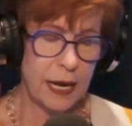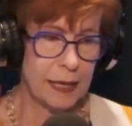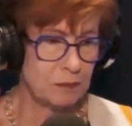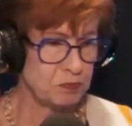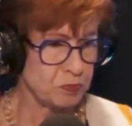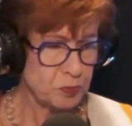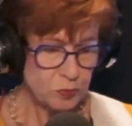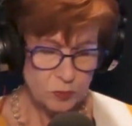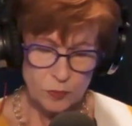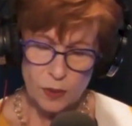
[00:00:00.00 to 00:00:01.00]
and.
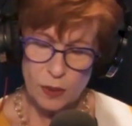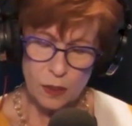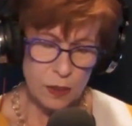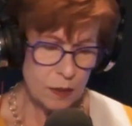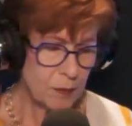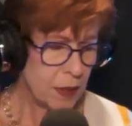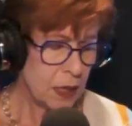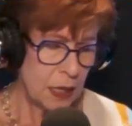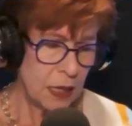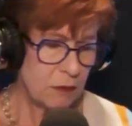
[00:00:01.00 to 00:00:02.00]
Uh, oh.
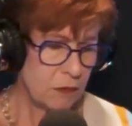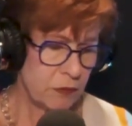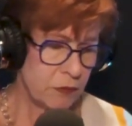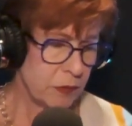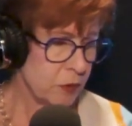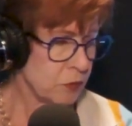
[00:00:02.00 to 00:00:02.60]
Uh, I love